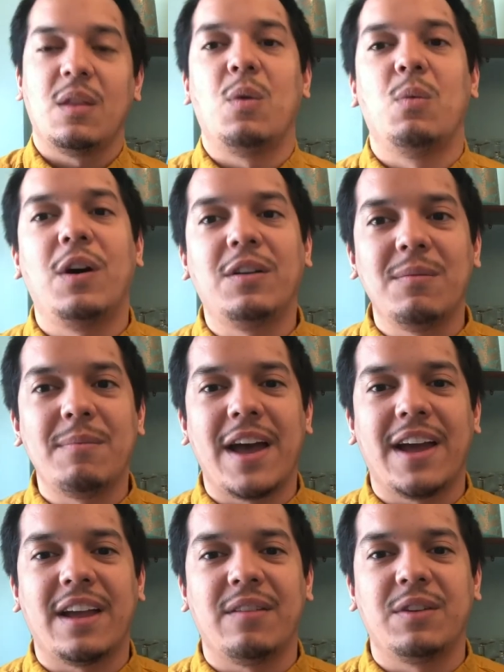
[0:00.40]
Welcome
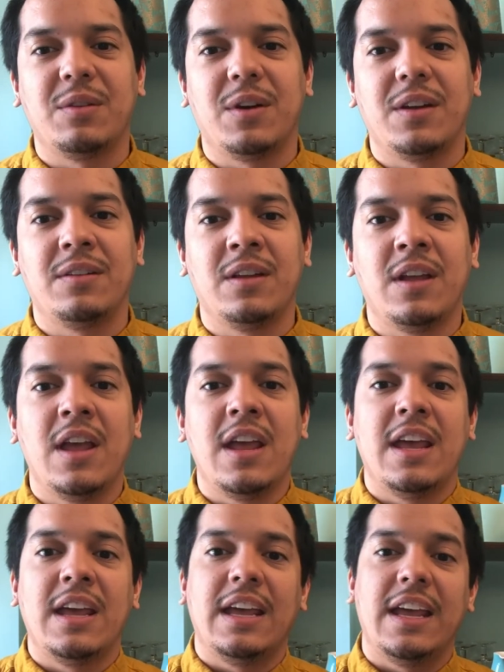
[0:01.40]
back, everyone.
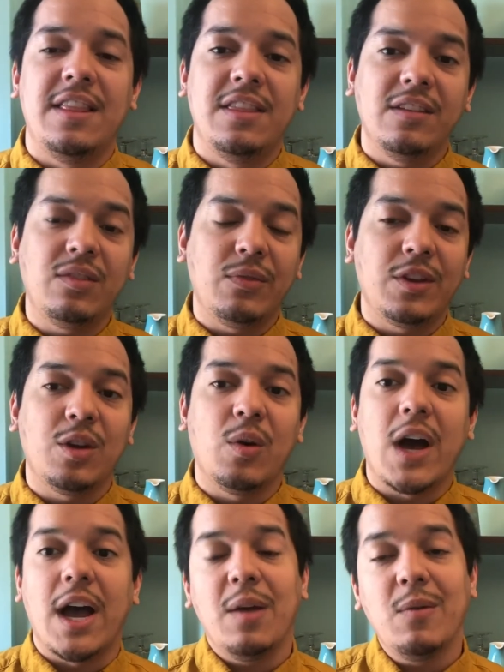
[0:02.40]
In this video,
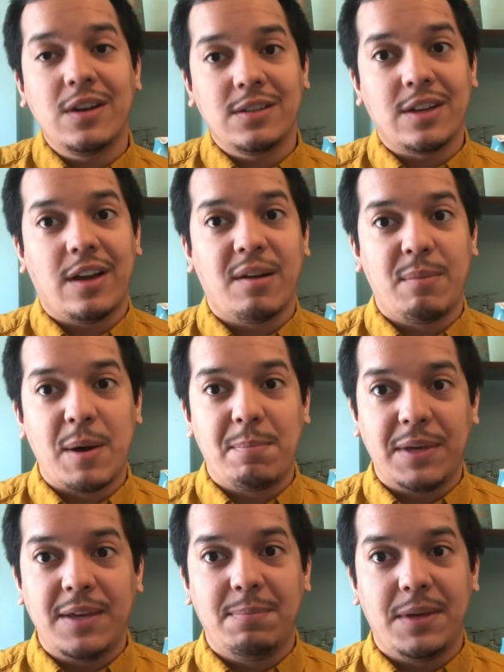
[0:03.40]
I want to talk about
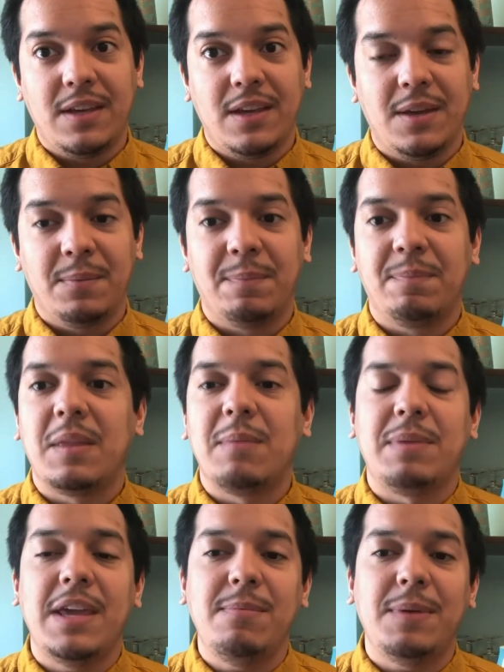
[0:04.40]
PPE.
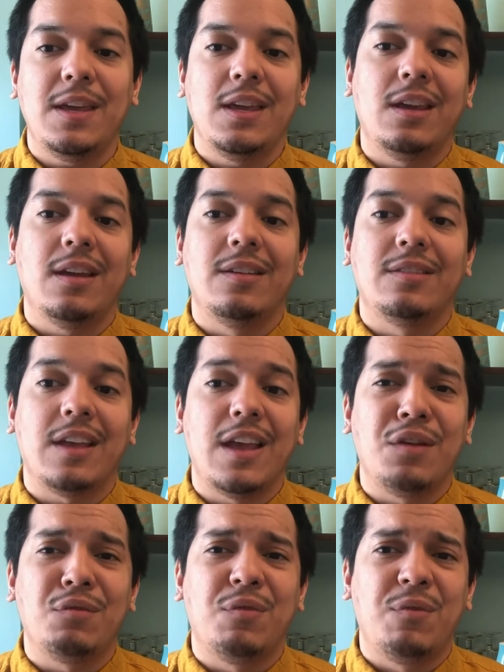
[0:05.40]
PPE is
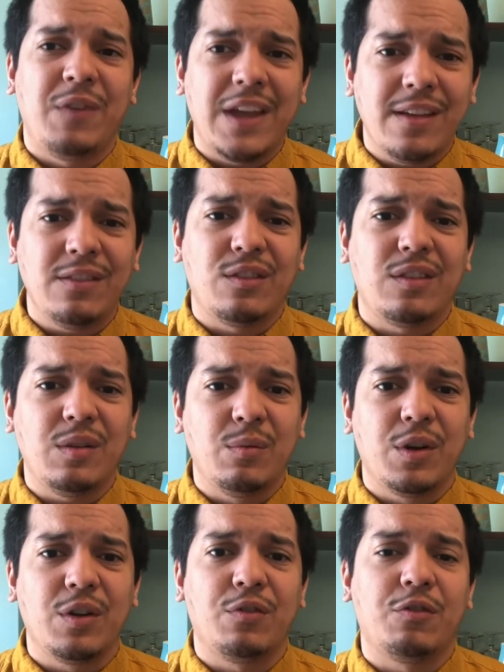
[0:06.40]
a fancy
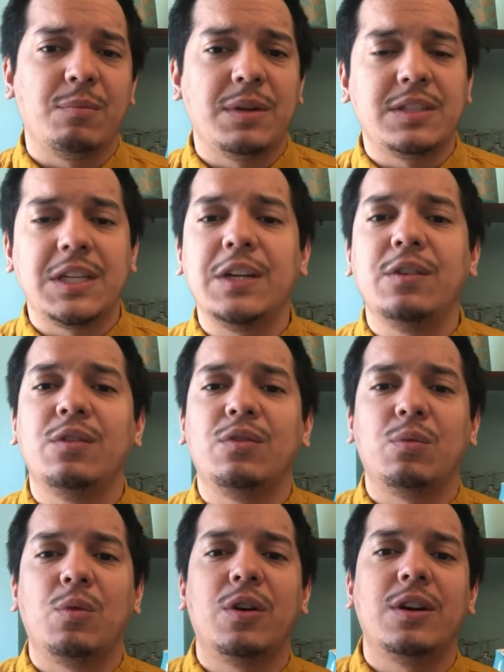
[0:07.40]
word for materials
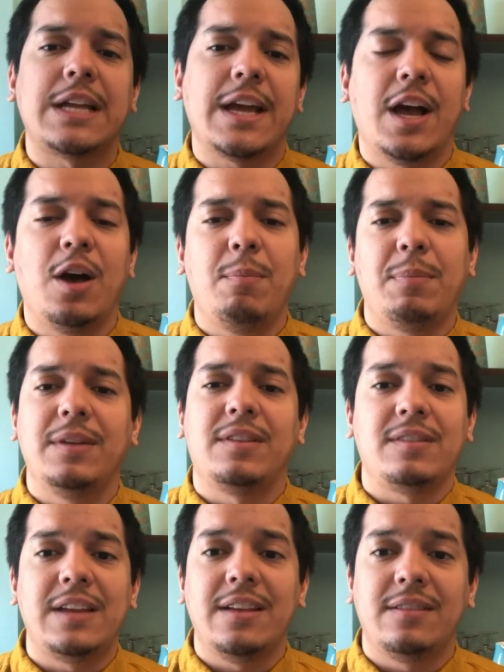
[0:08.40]
worn to help
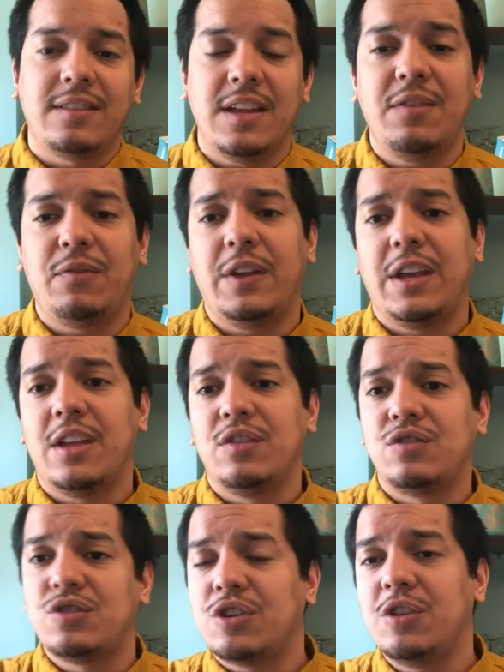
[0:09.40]
us stay safe
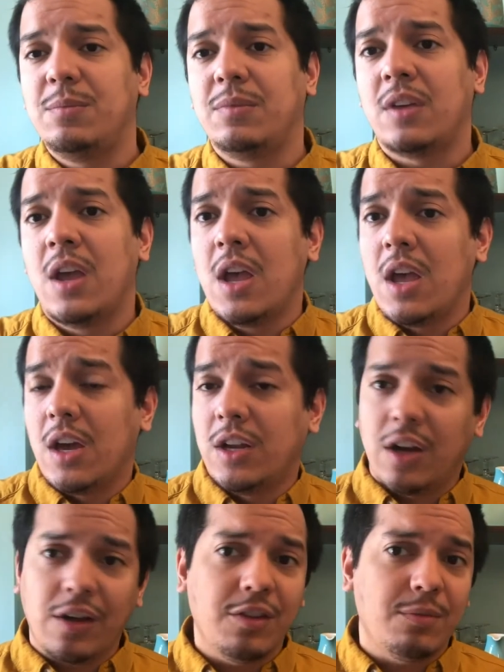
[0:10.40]
against germs
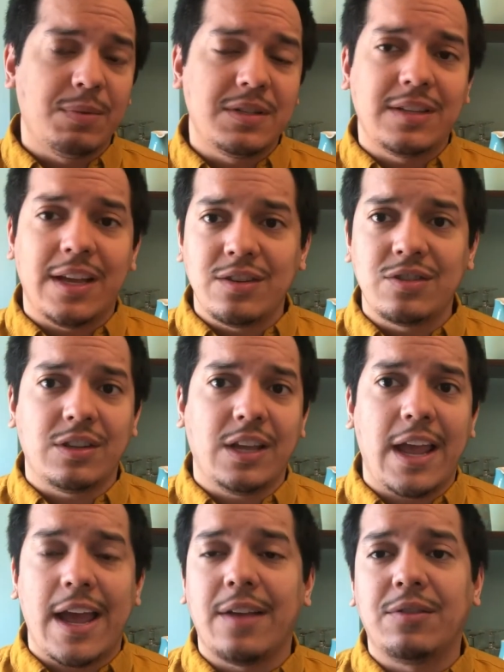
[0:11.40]
and other potentially
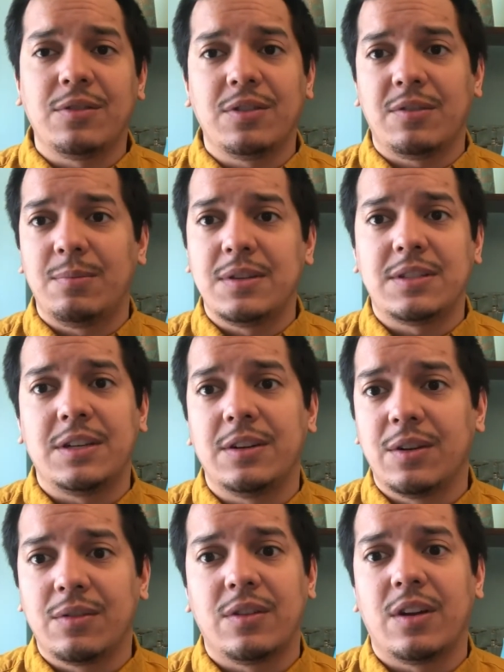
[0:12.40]
hazardous
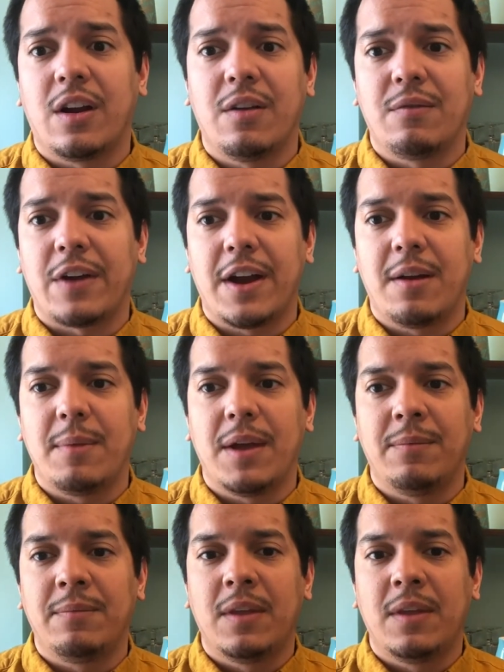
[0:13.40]
materials in our environment.